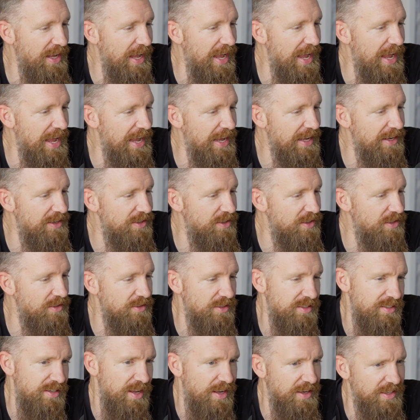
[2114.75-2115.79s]
11
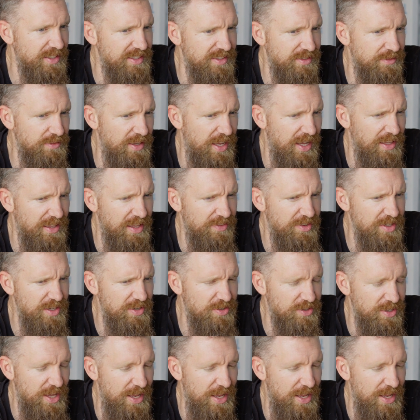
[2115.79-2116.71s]
years.